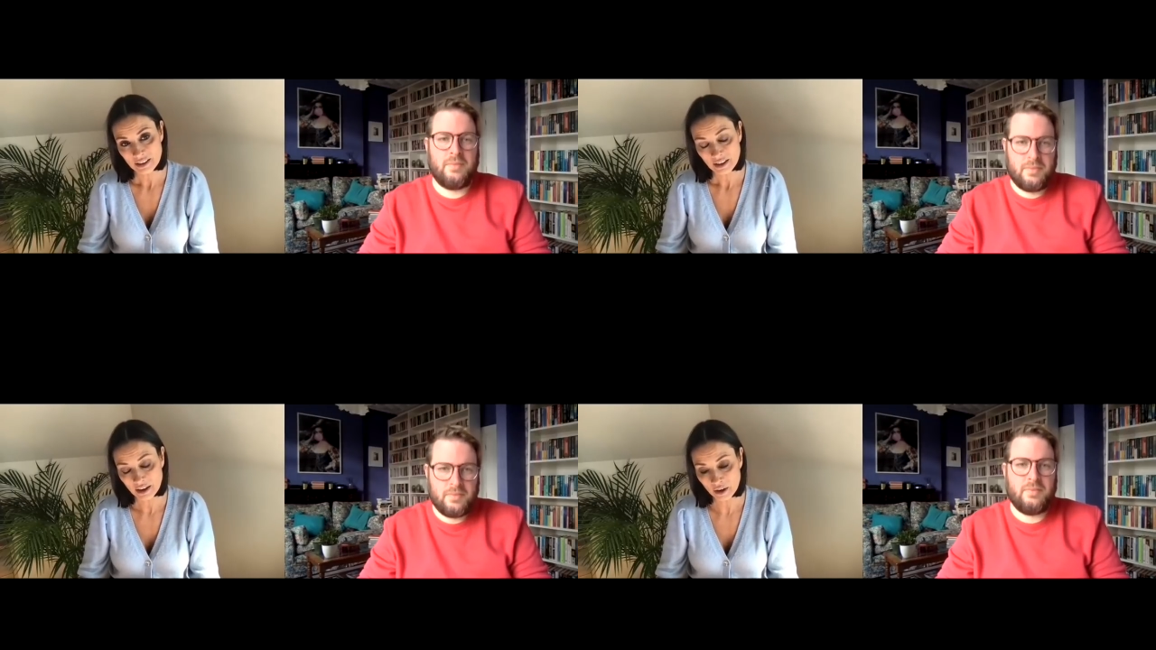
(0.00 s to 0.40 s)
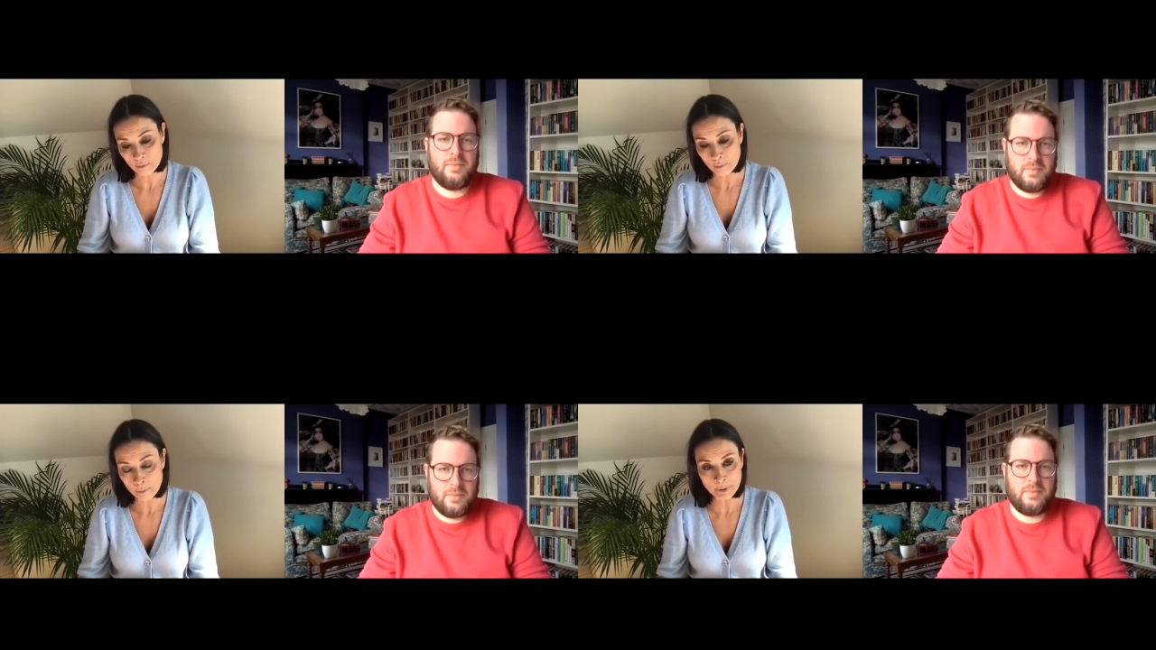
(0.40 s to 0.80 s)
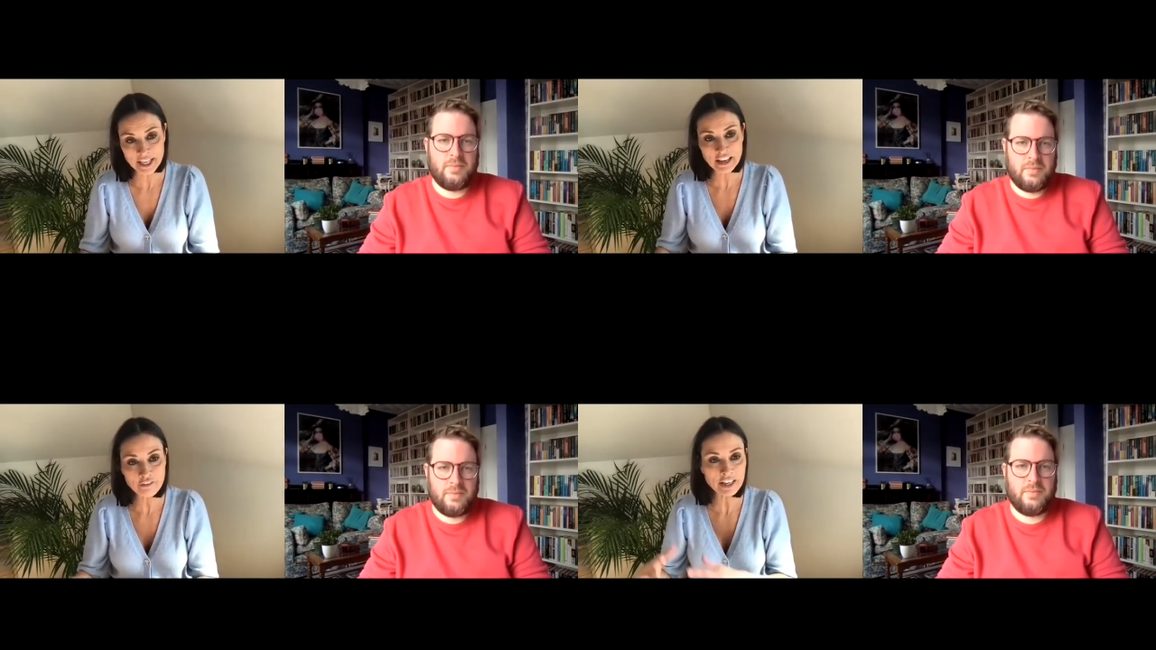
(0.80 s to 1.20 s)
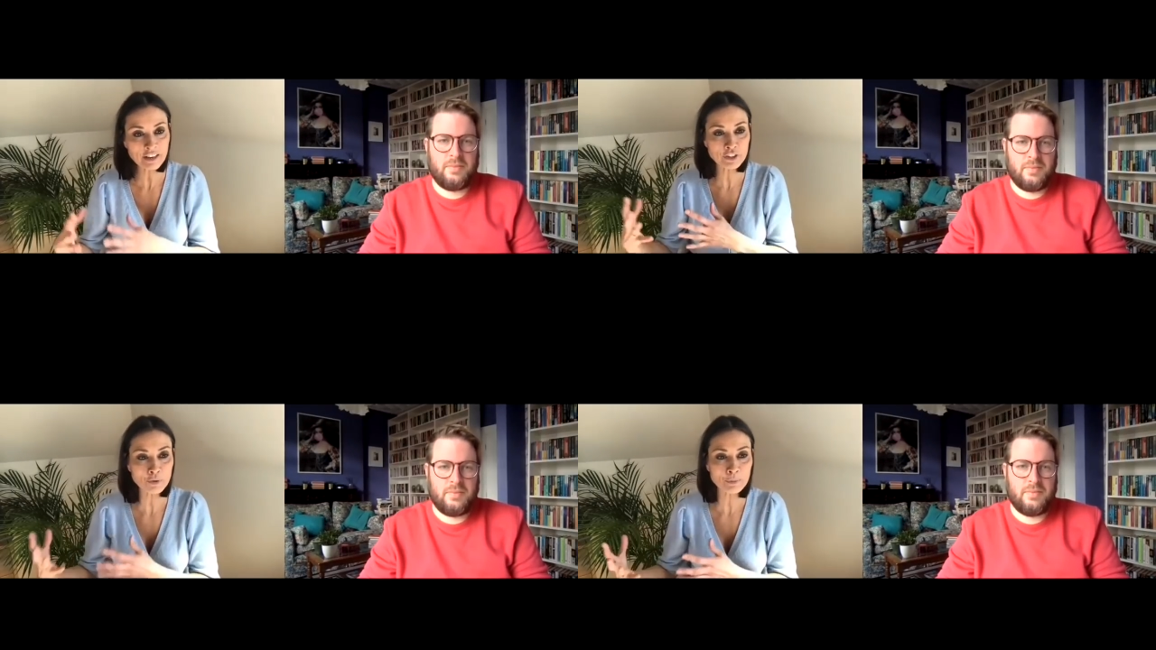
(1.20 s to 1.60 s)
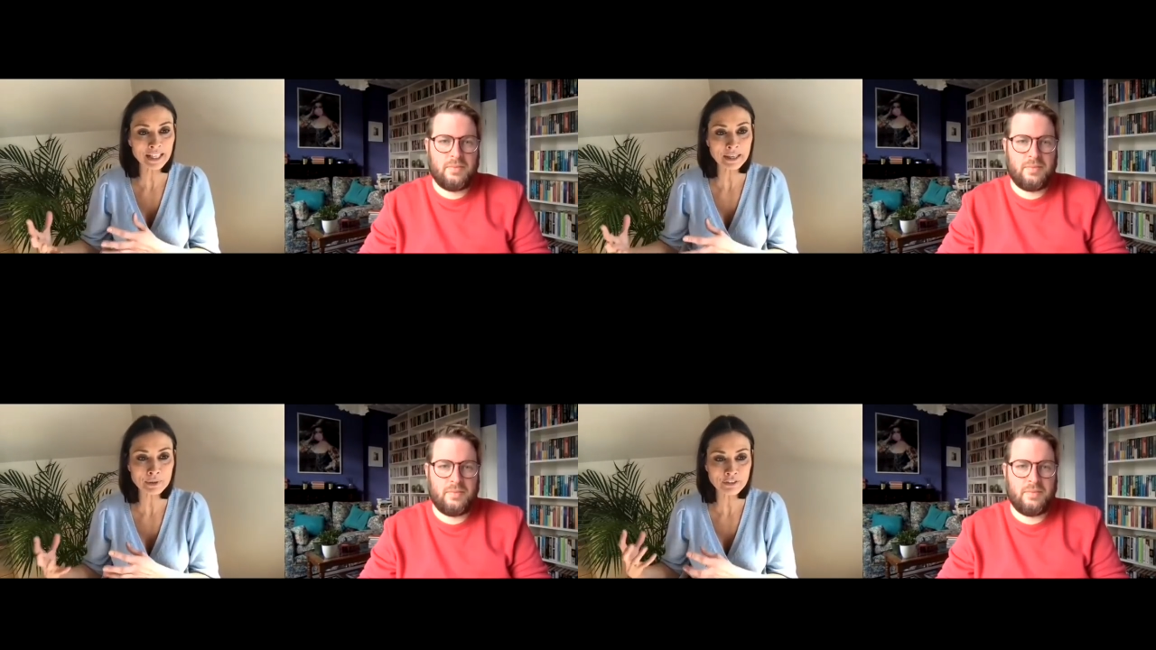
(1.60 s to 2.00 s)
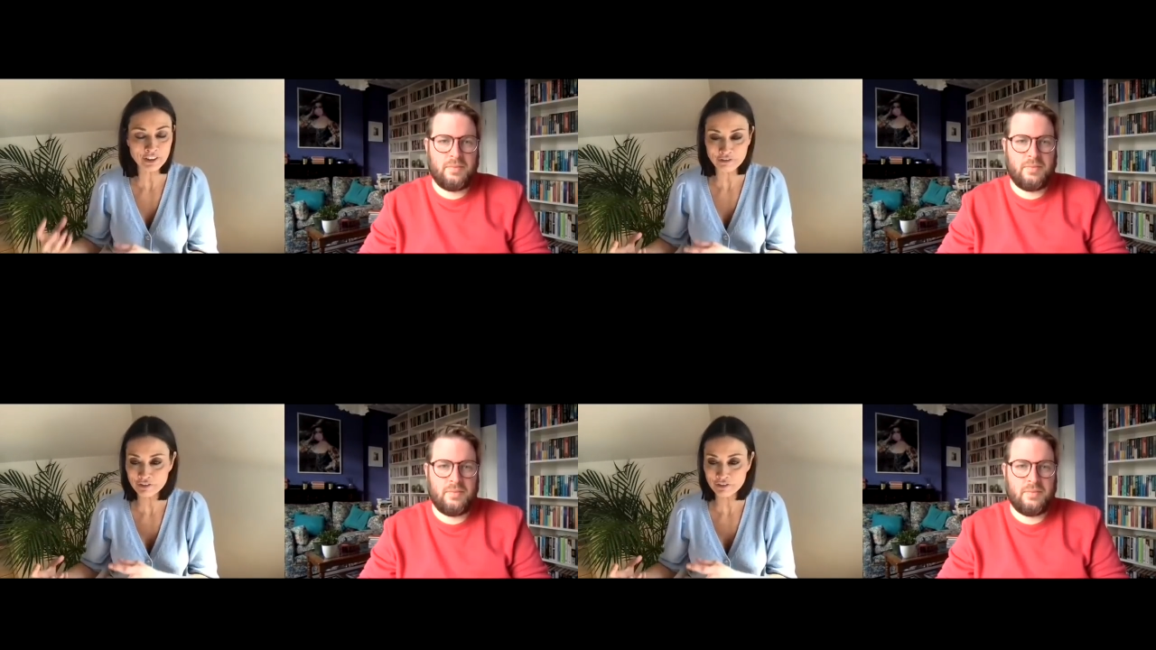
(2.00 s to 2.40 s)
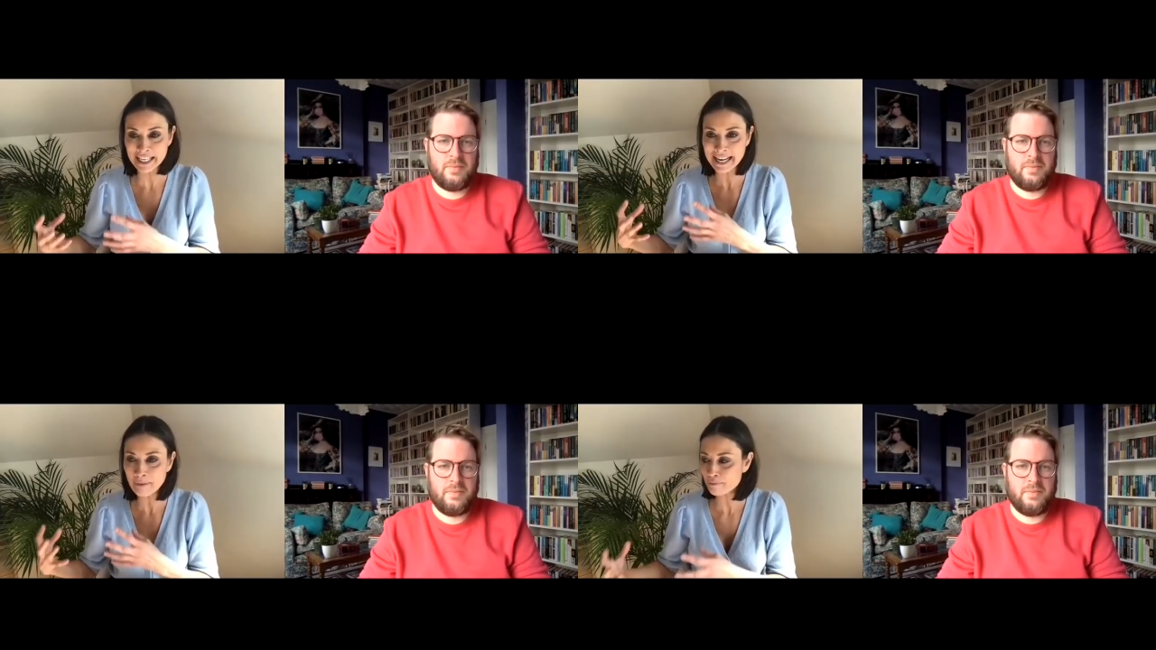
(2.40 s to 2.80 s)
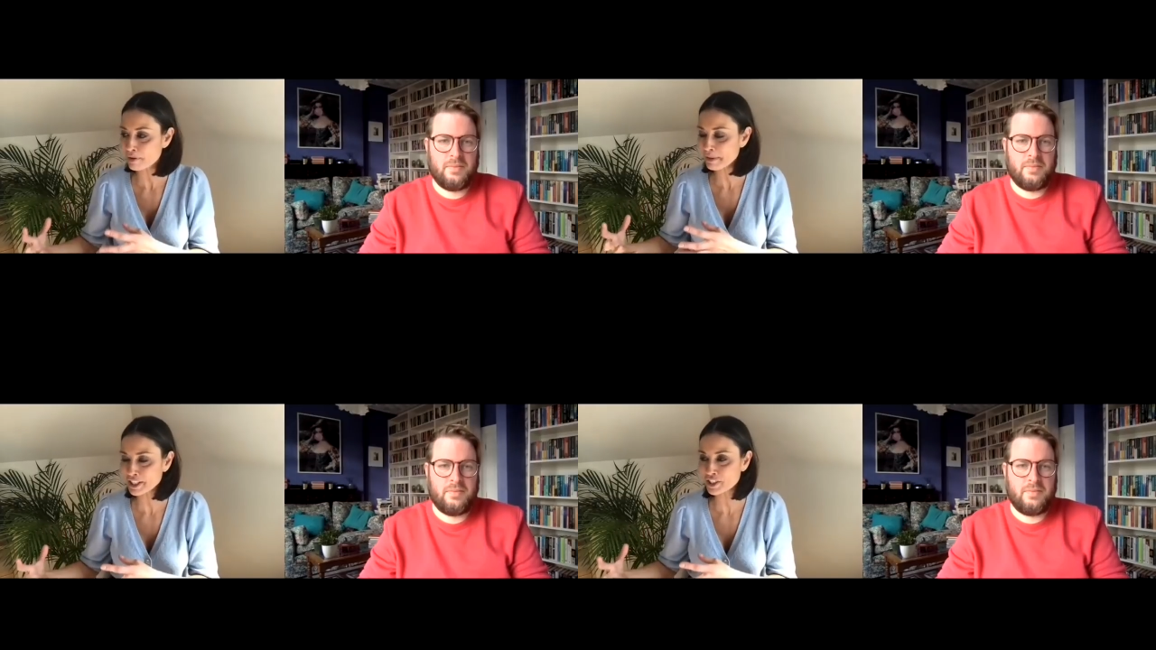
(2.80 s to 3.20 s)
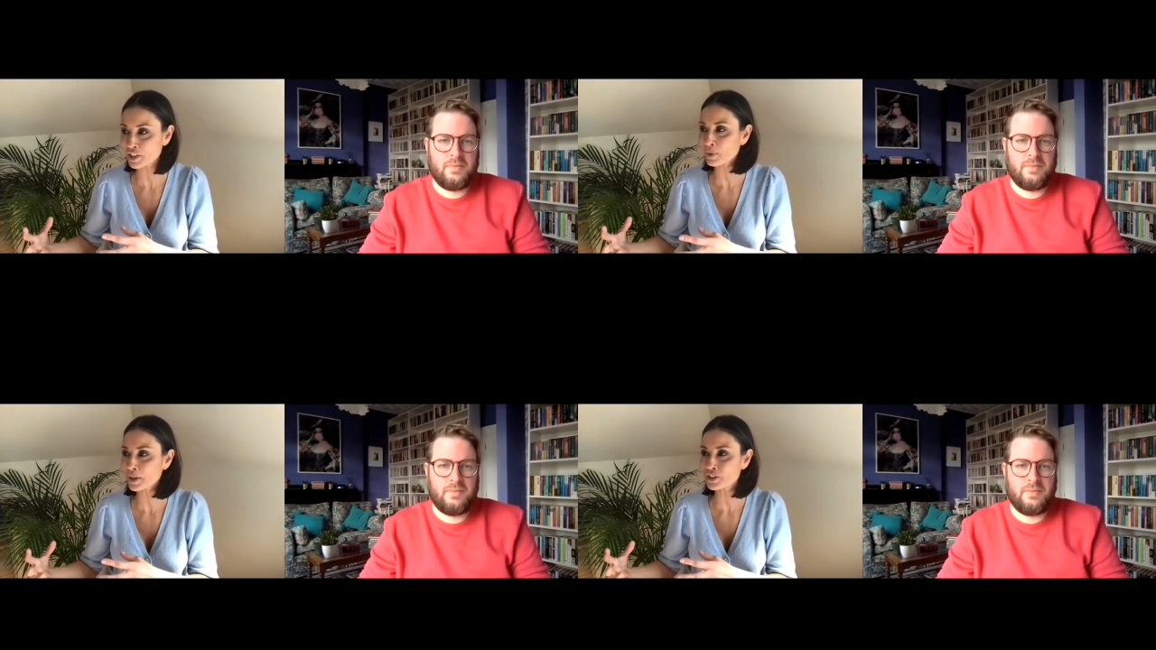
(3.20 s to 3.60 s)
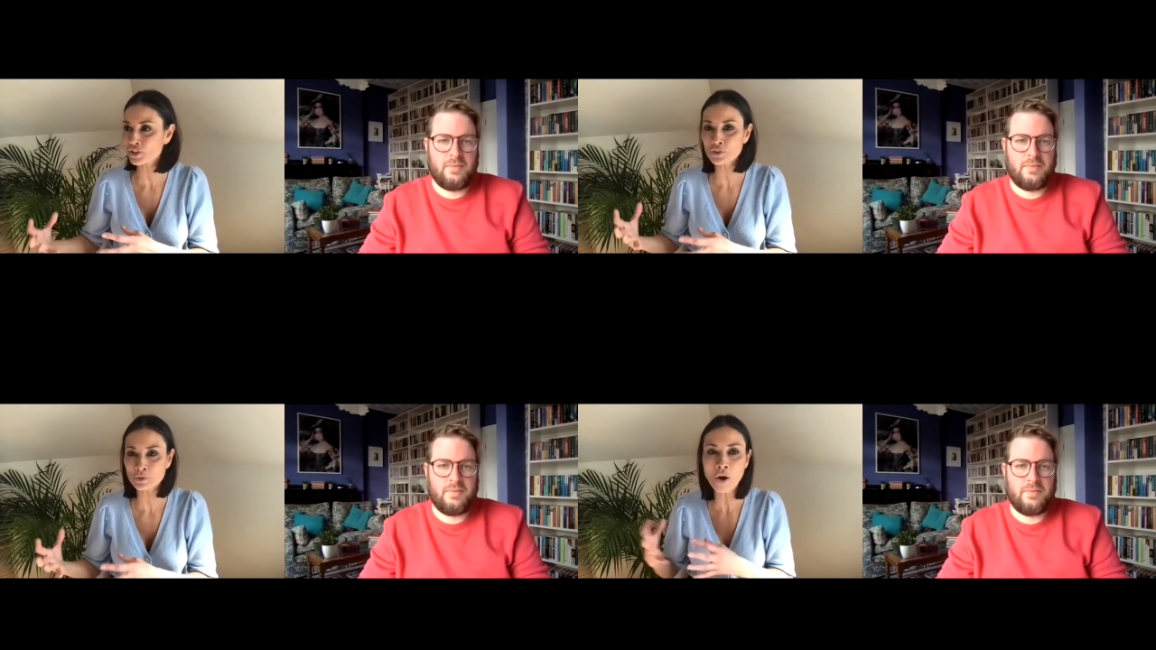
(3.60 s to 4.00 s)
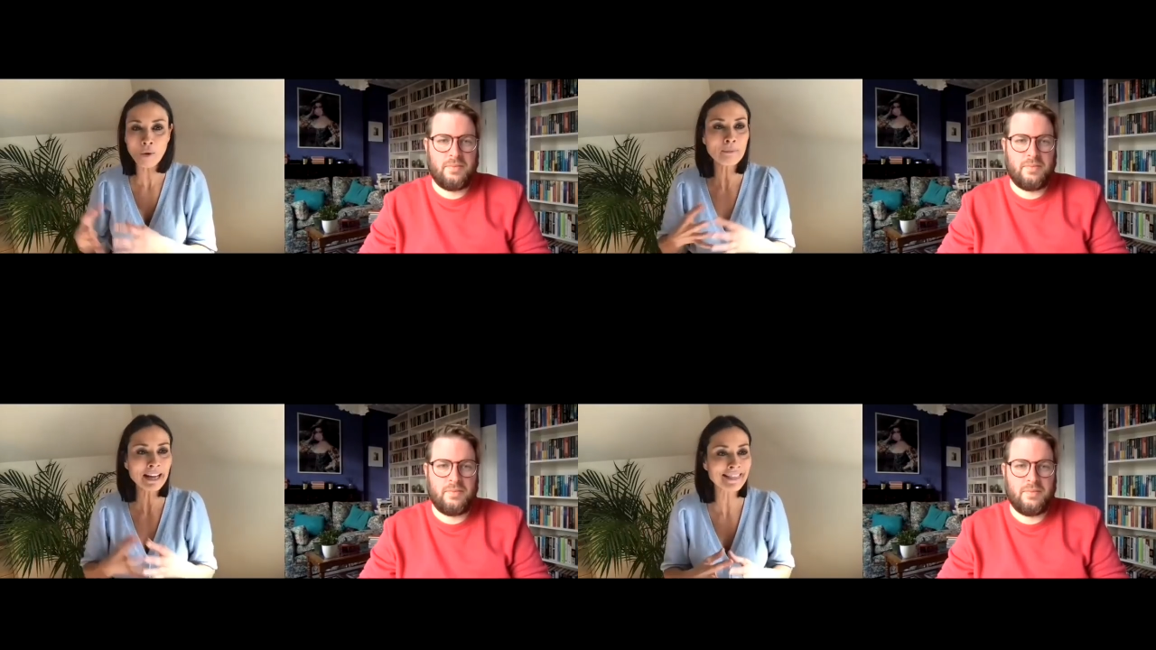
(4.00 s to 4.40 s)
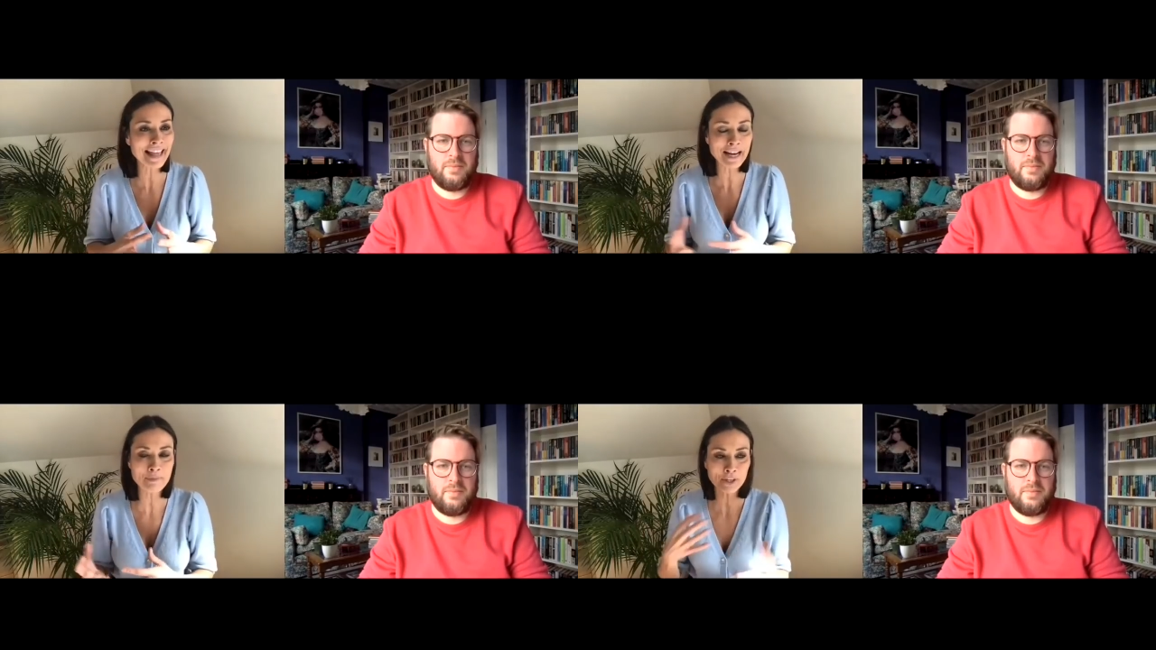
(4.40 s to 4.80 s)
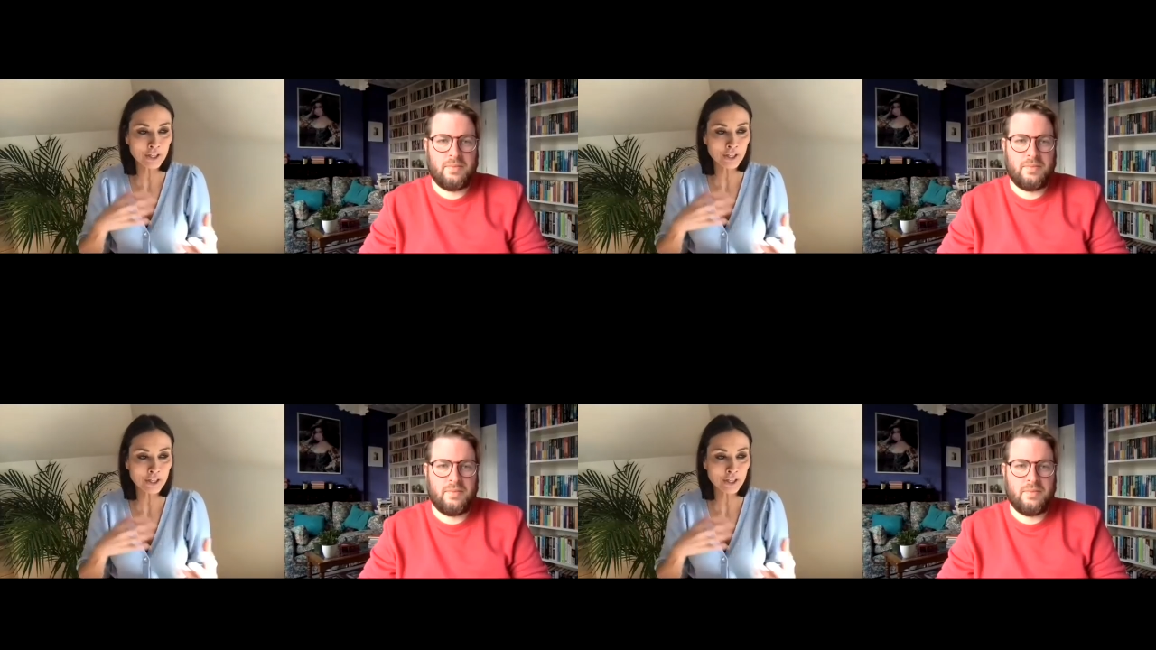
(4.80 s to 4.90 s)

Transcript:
Speaker 1: um, but even if somebody was 15 and promiscuous does not mean that anybody can